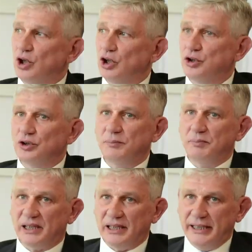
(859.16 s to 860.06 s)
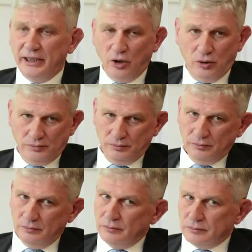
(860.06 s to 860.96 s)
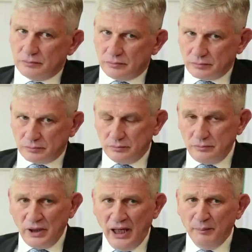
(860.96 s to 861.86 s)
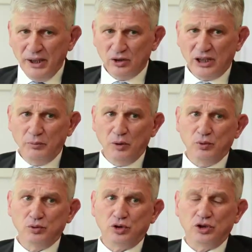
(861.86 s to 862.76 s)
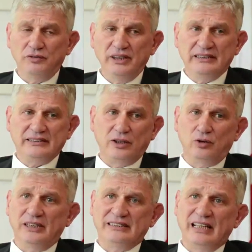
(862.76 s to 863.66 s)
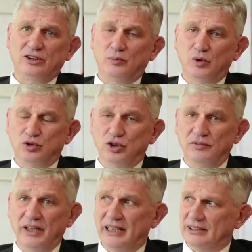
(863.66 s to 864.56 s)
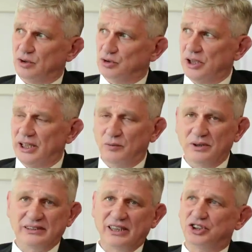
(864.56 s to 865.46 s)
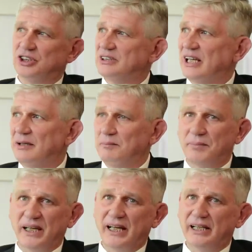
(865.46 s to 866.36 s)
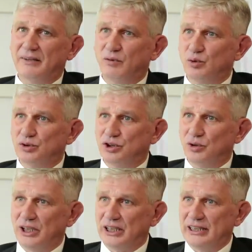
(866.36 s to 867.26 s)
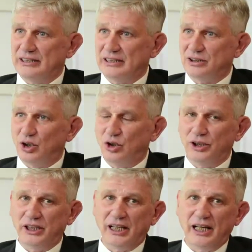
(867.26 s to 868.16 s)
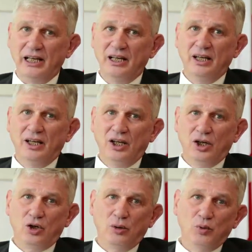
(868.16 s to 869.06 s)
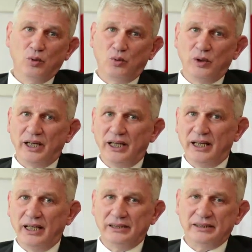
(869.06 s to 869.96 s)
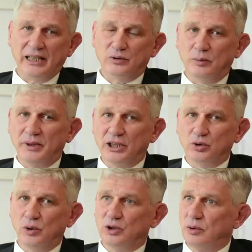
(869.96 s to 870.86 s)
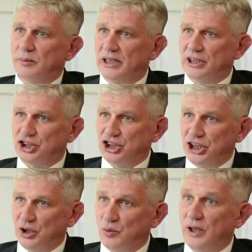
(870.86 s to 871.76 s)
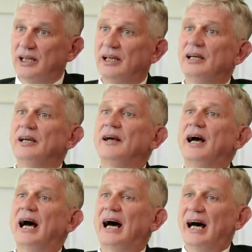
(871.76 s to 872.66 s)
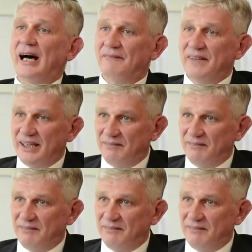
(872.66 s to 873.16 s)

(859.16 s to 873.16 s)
you came back to Berlin. Well, at the first glance, Berlin, at first in my eyes, Berlin did not appear so different. I mean, this city is always on the move, is always